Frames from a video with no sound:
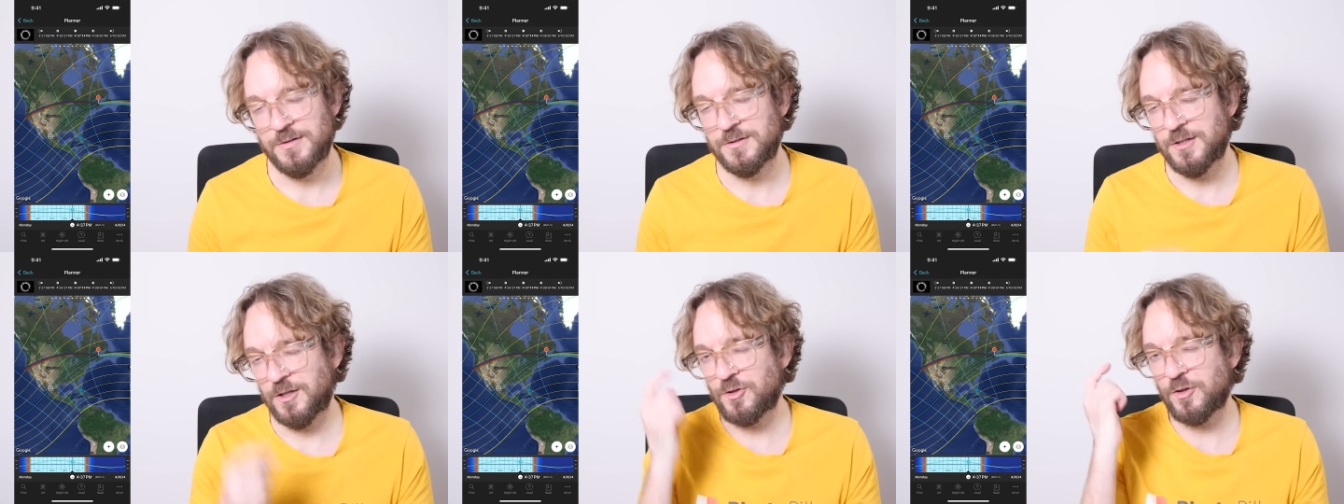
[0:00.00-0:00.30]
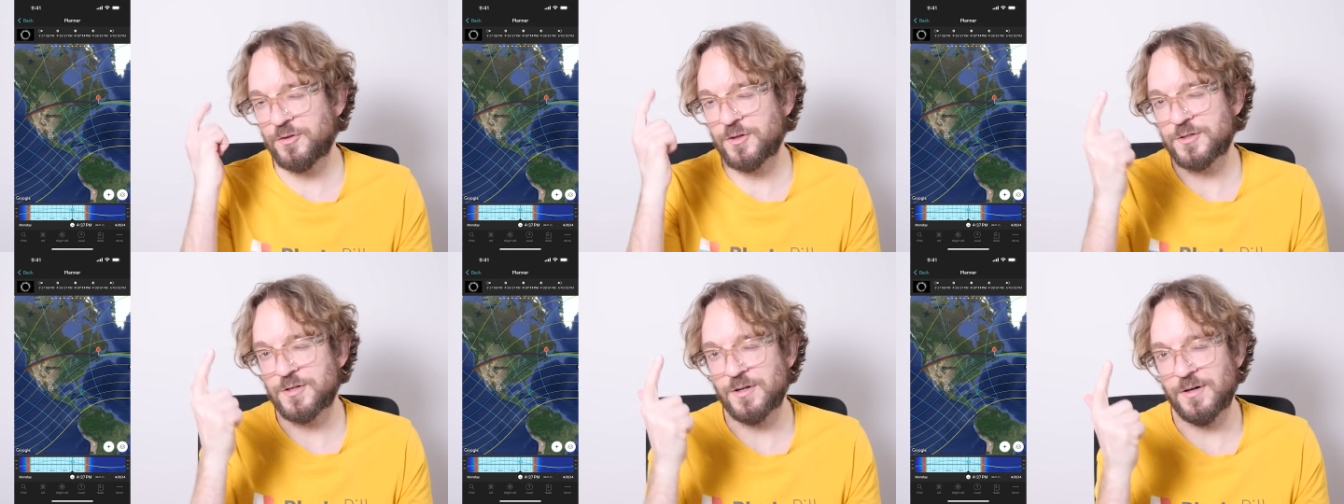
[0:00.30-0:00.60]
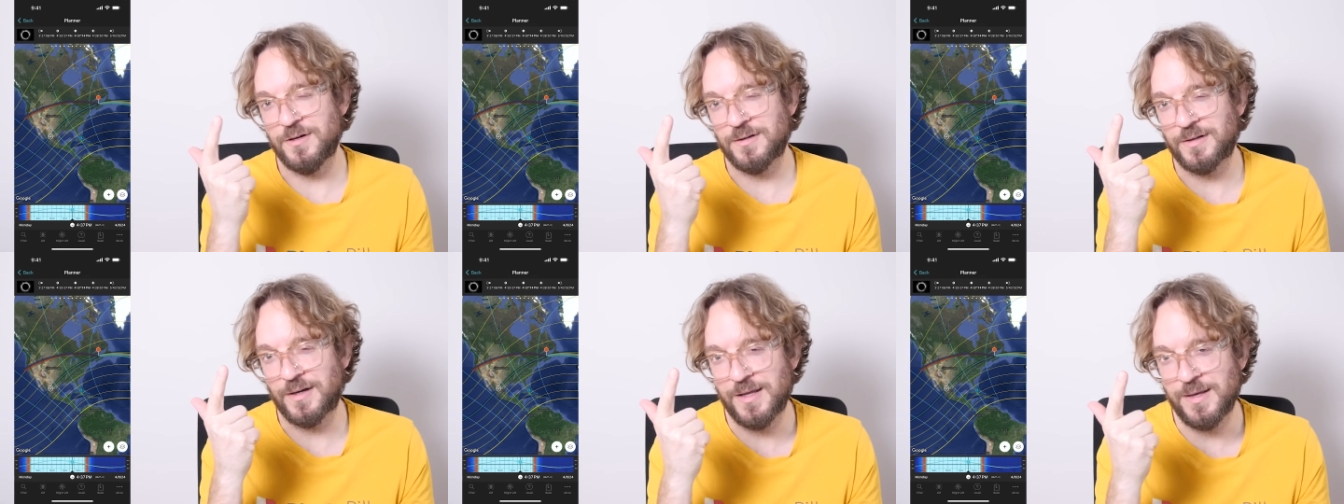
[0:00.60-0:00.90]
the total
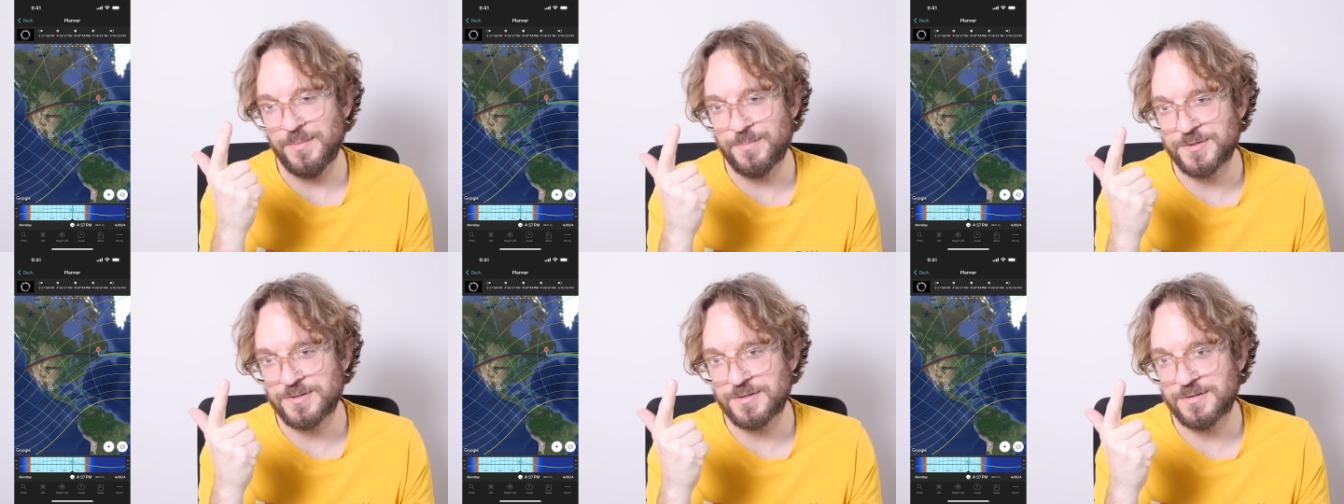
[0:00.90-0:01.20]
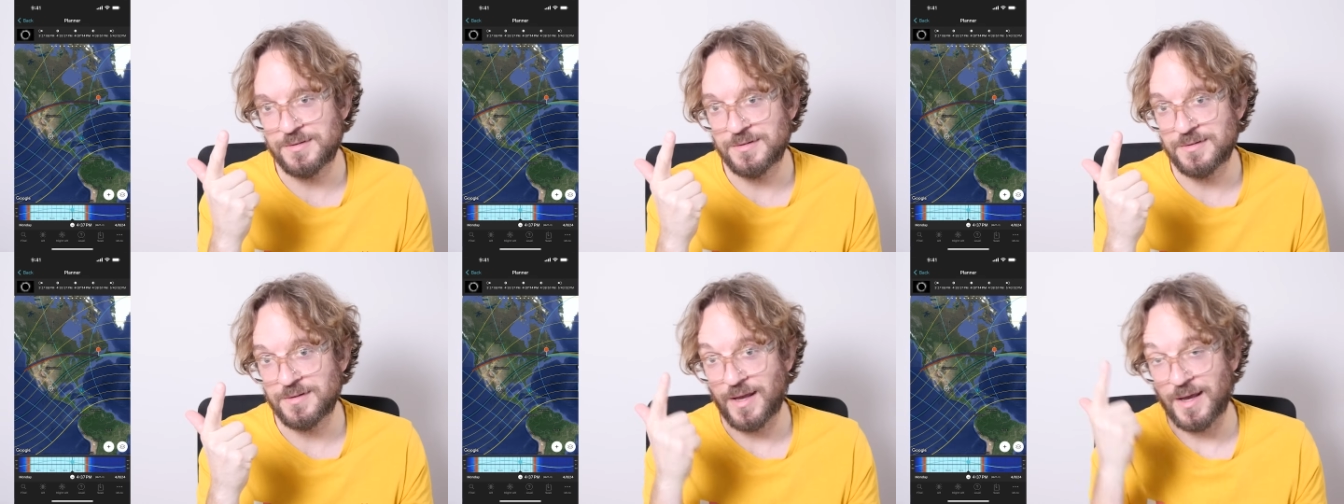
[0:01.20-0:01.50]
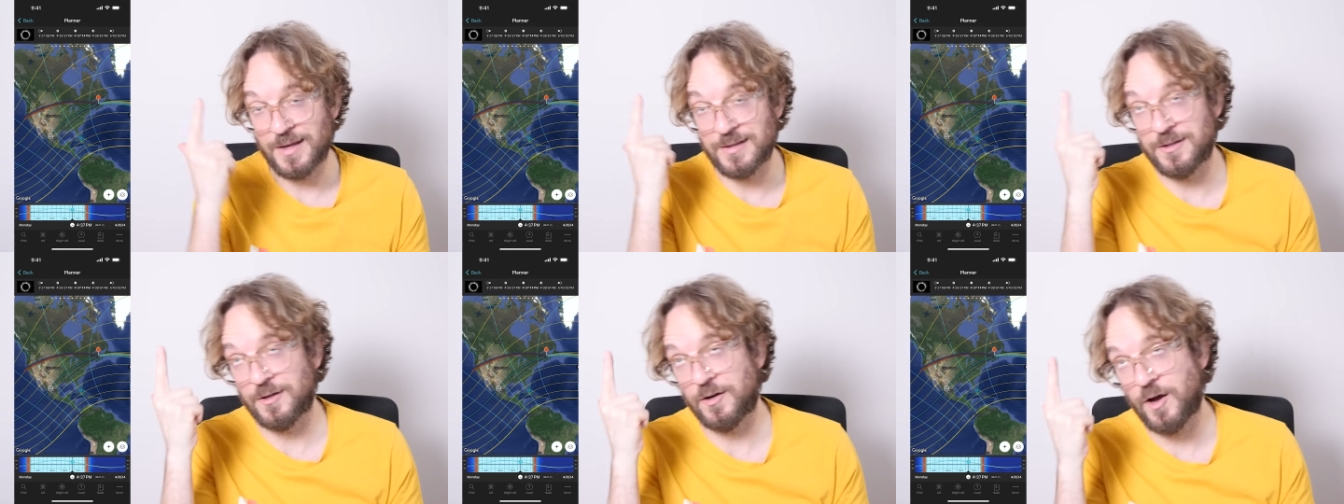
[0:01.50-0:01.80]
solar eclipse
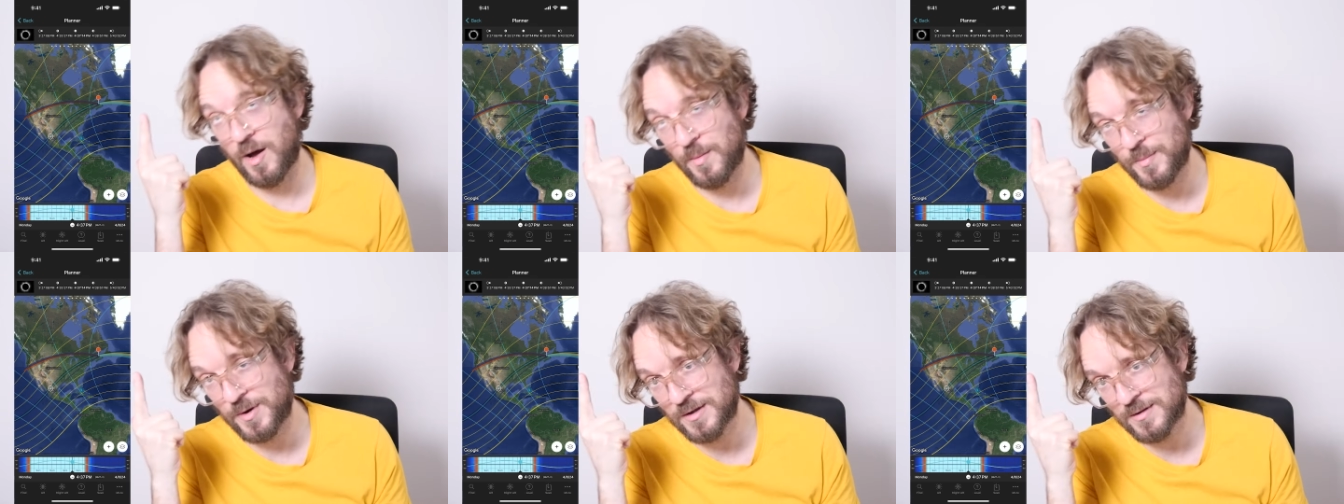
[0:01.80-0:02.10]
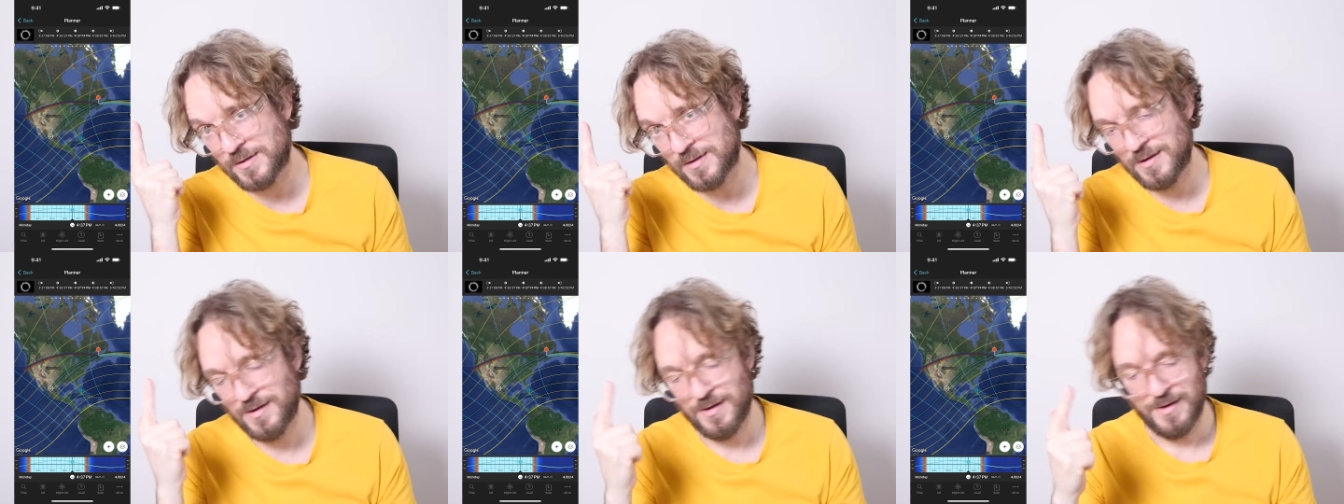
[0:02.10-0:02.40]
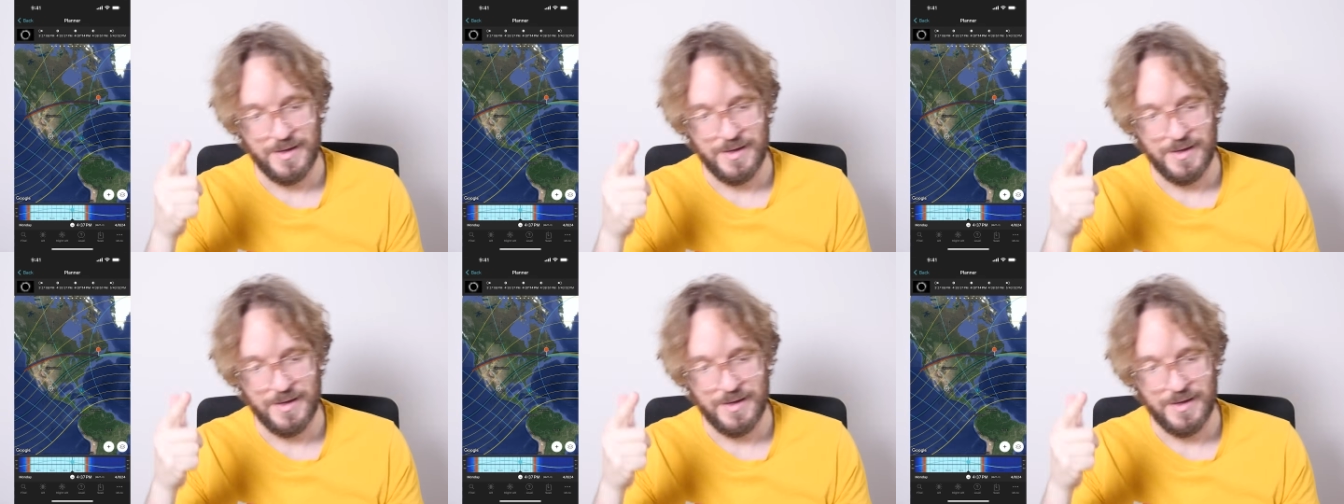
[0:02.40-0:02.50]
and the comet,